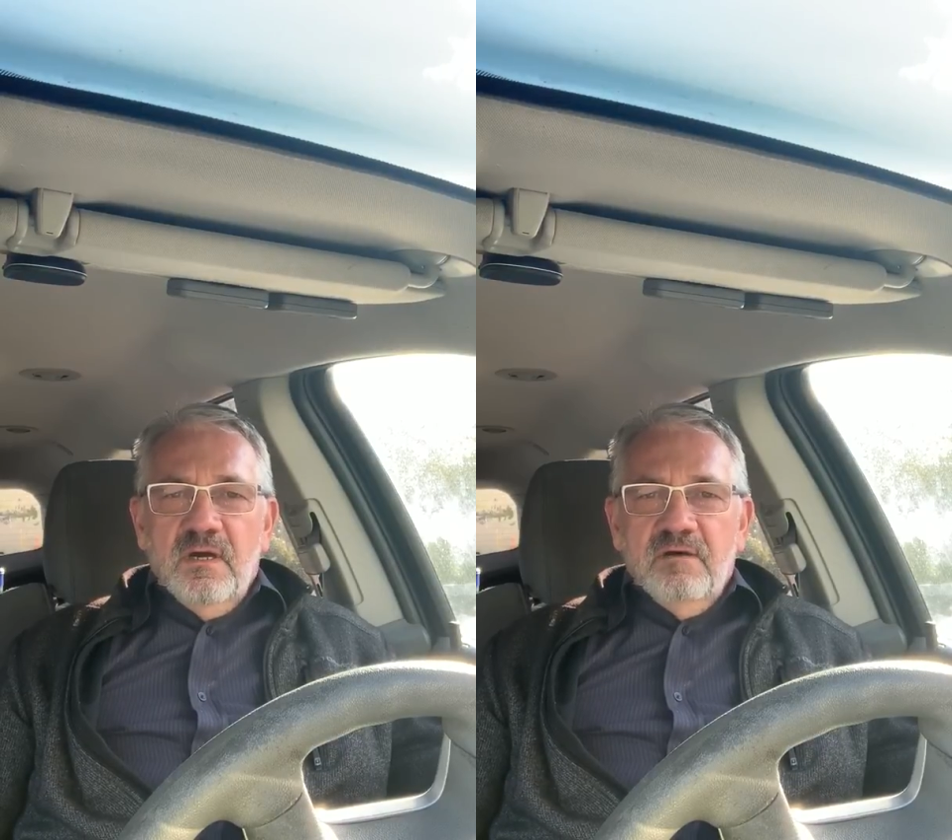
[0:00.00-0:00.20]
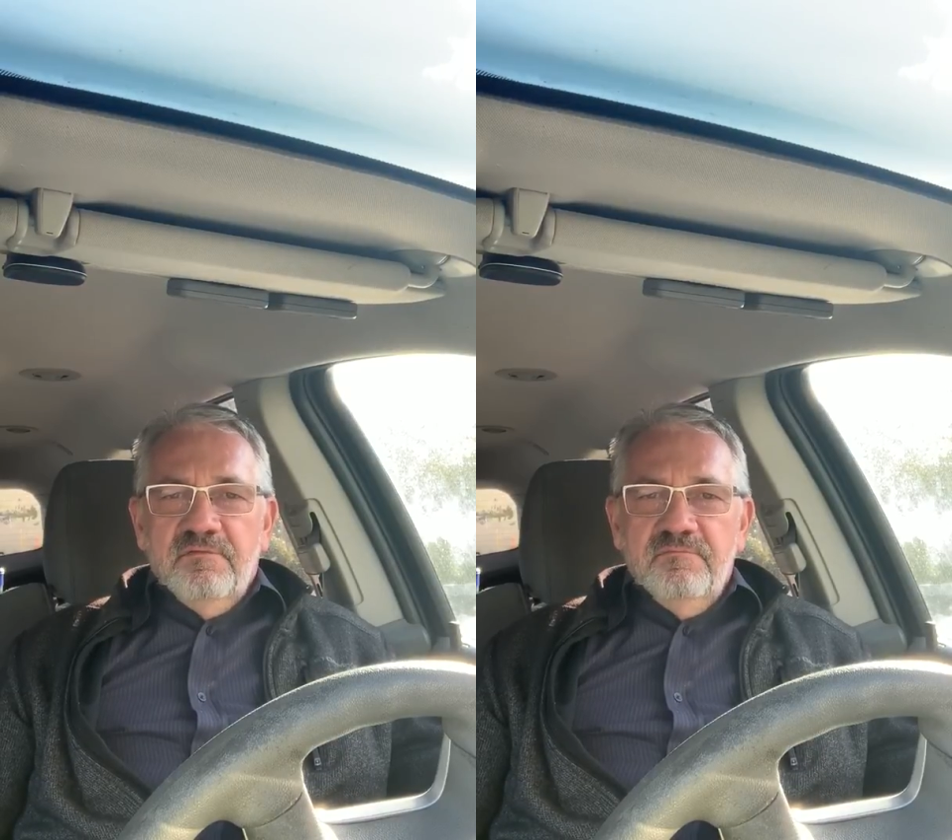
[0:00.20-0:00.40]

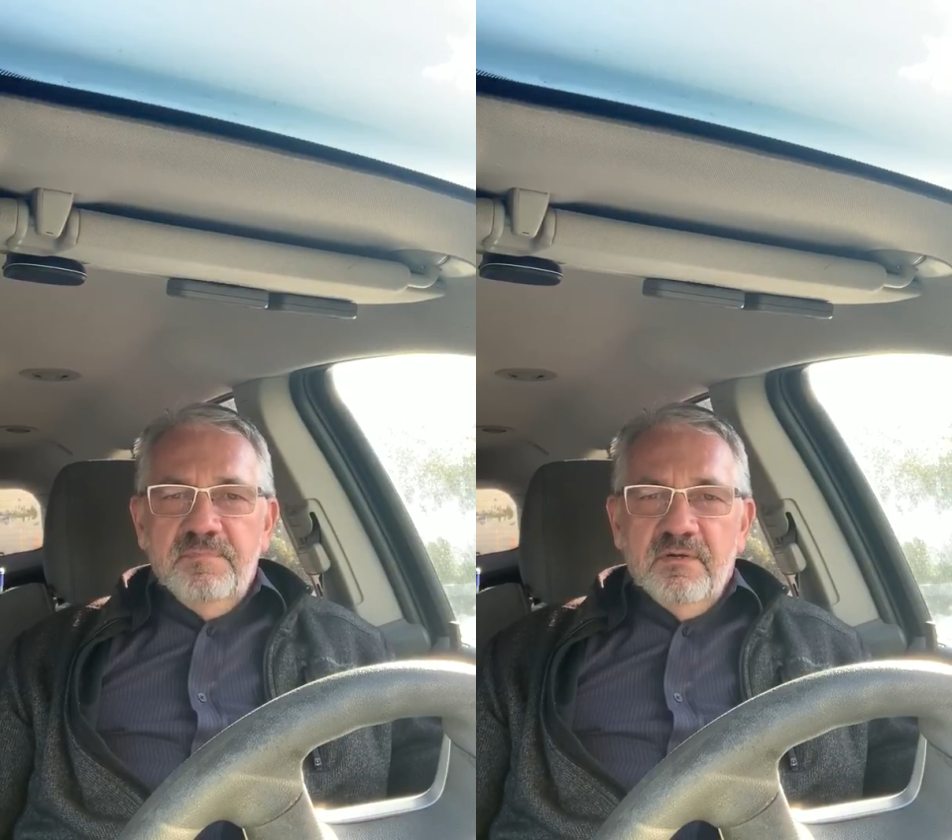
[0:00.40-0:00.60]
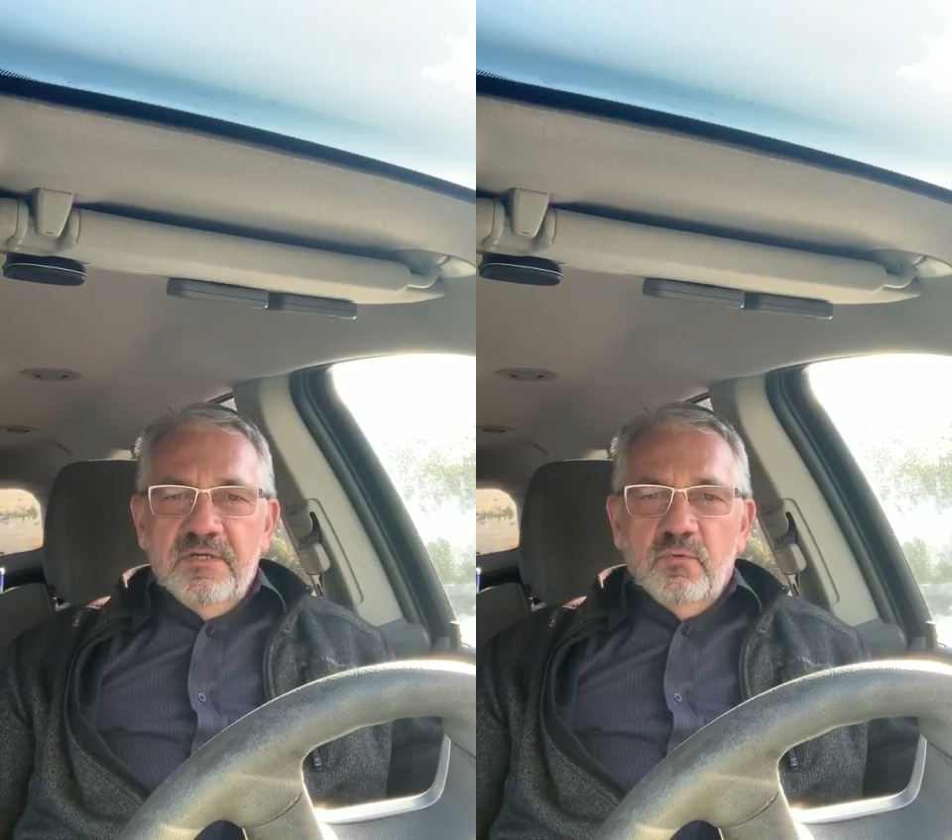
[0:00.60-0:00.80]
off of
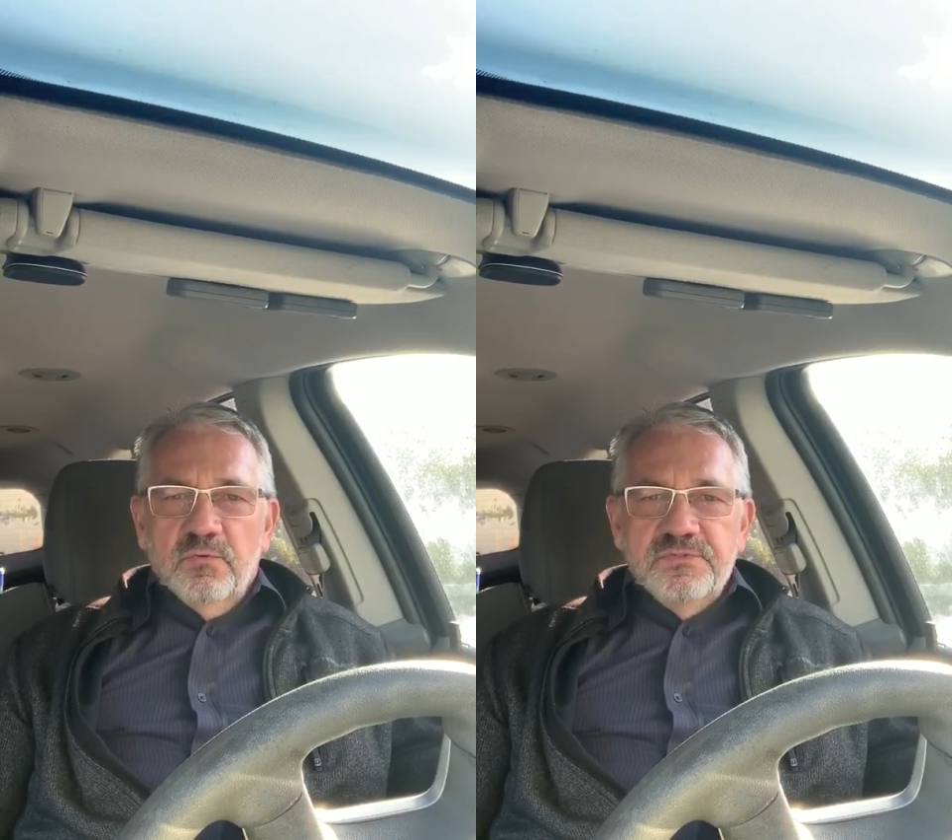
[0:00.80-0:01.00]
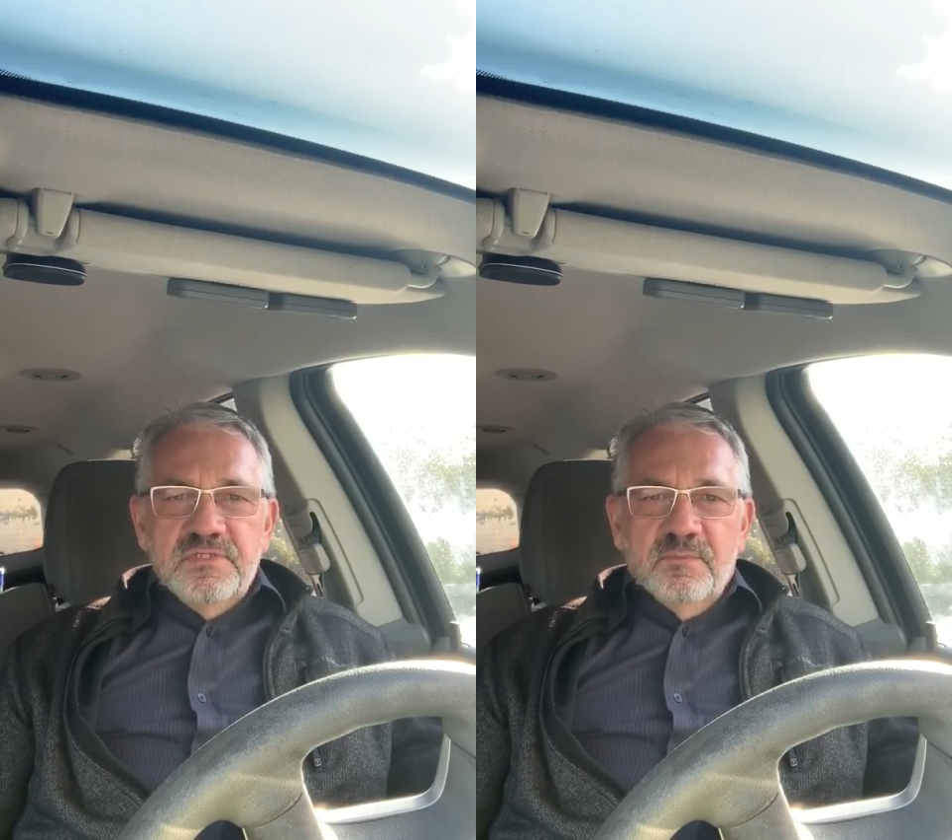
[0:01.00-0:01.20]
Barrie
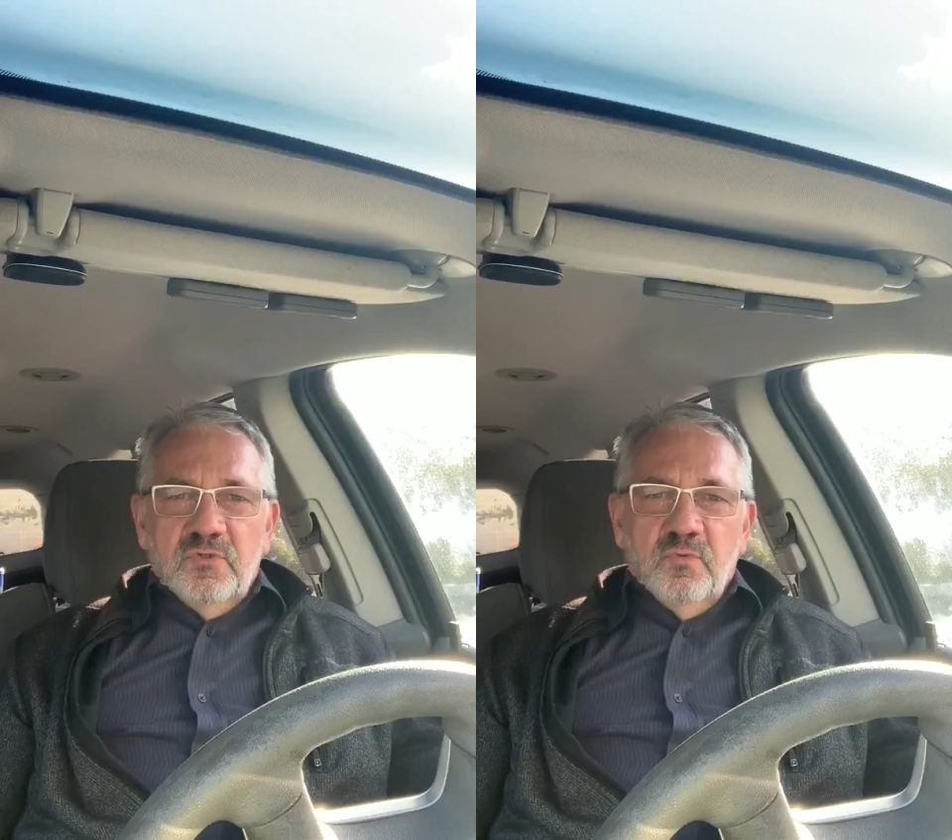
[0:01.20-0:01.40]
Colts is number